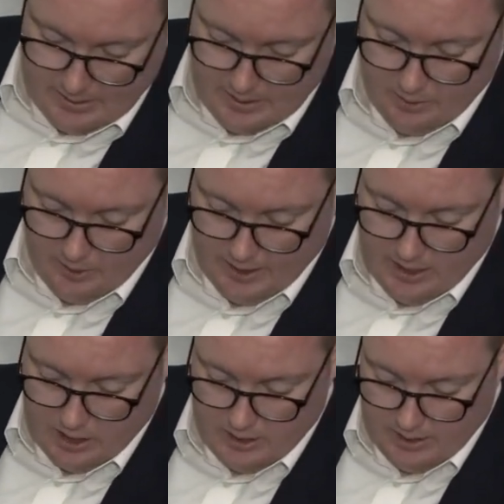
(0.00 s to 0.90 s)
the
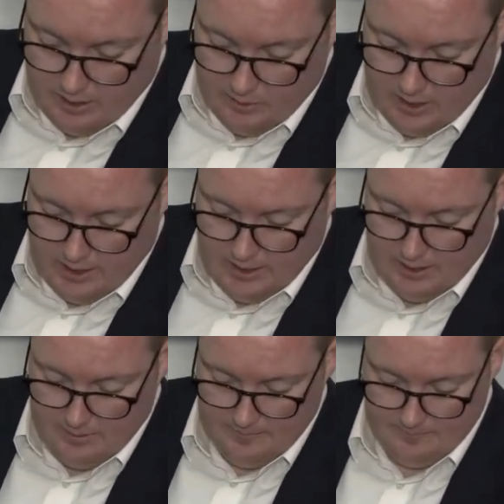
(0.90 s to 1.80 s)
location that you need,
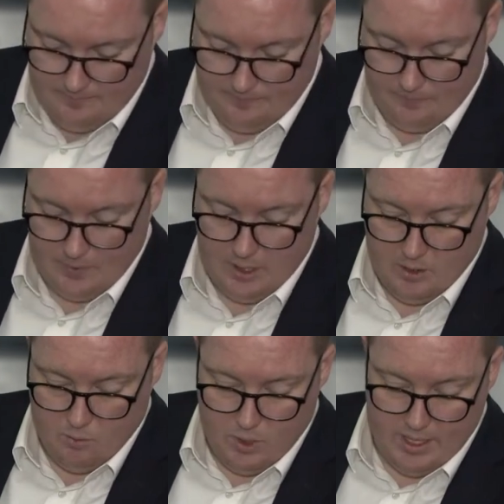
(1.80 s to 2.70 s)

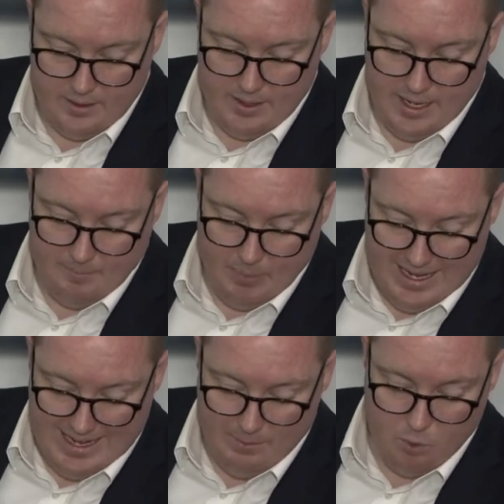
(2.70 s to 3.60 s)
where that
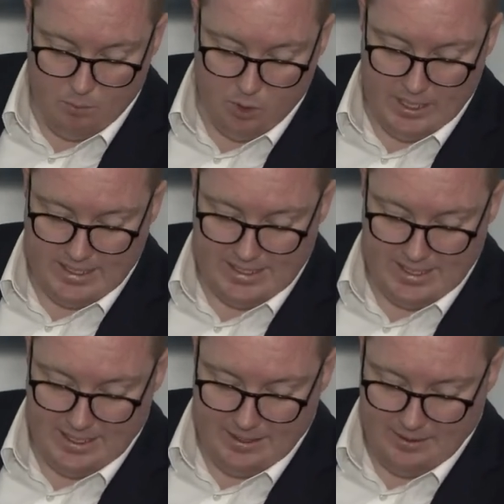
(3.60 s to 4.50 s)
part will press
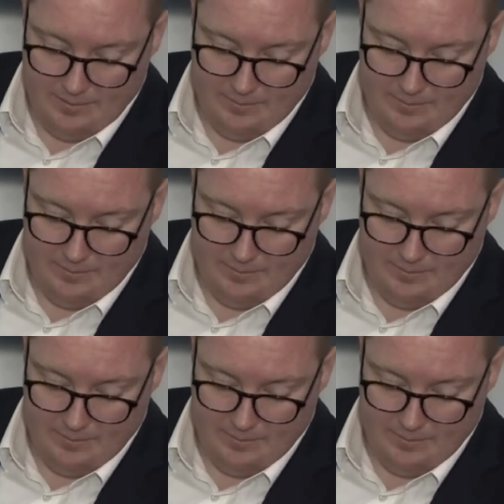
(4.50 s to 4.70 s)
in.